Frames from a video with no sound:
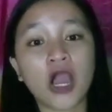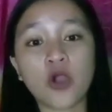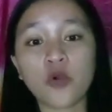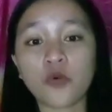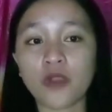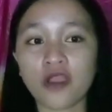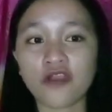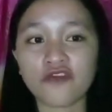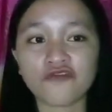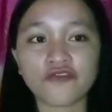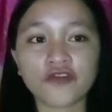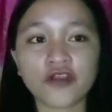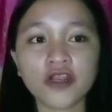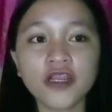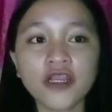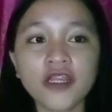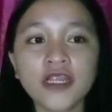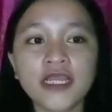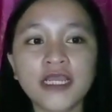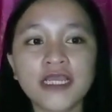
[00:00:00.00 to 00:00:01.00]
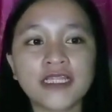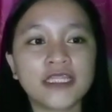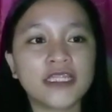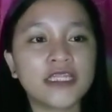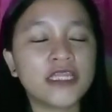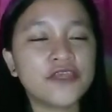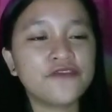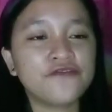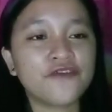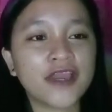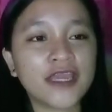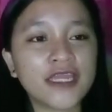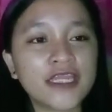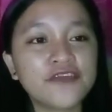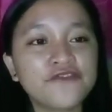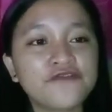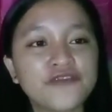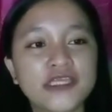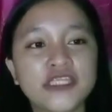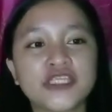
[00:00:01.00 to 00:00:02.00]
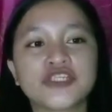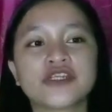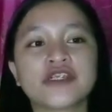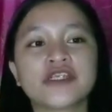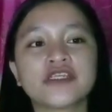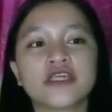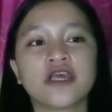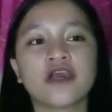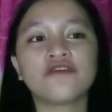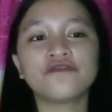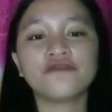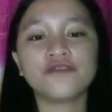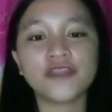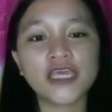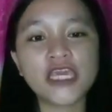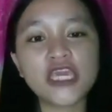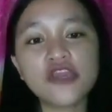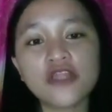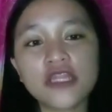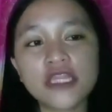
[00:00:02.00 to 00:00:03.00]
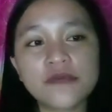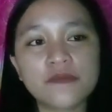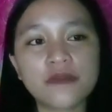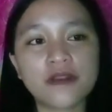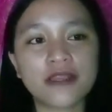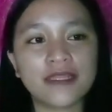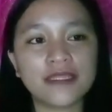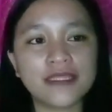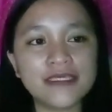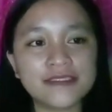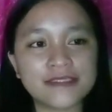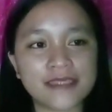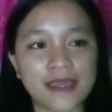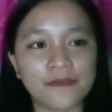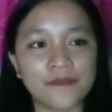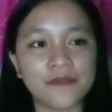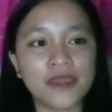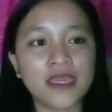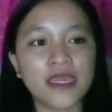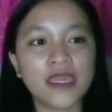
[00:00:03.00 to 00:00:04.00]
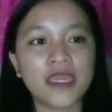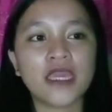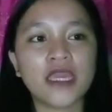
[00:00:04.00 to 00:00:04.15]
However, the defining features of neoliberalism